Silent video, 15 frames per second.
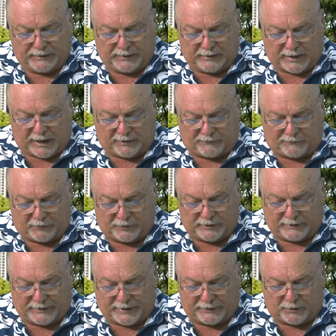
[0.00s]

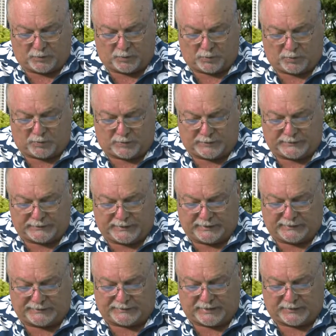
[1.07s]
California led the world
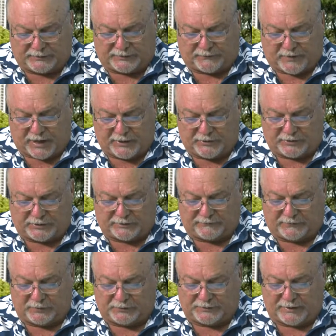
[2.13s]
in sales of hydrogen
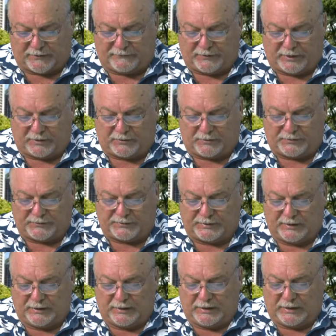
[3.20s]
fuel cell vehicles
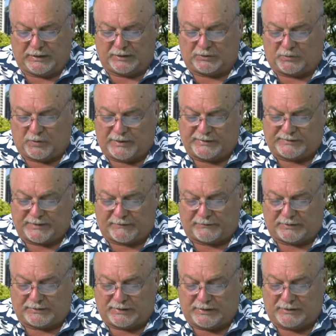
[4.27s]
in
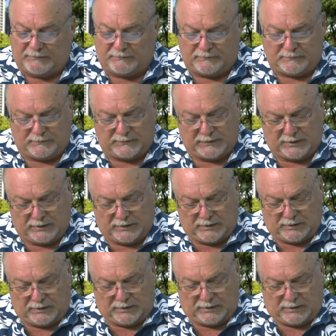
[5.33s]
2017.
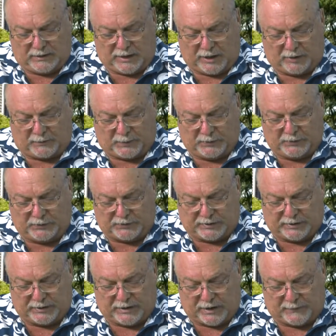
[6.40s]
Air
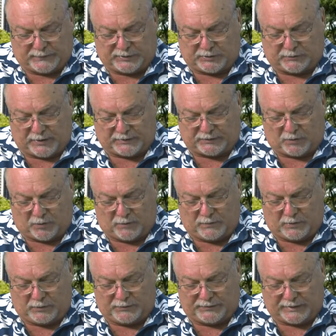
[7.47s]
pollution ups stress
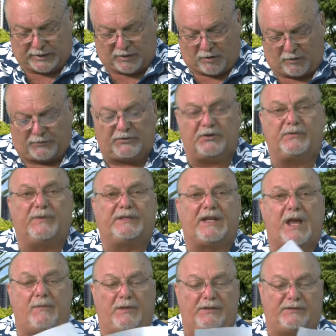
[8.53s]
hormones and alters
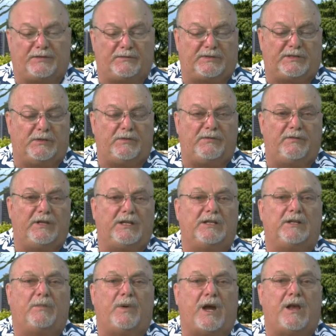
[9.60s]
metabolism. See, we even get
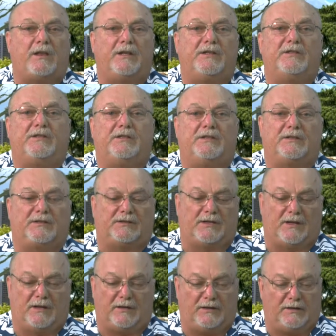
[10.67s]
into biology in
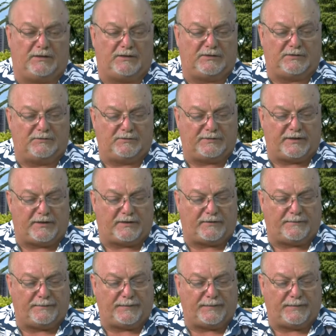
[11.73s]
this newsletter.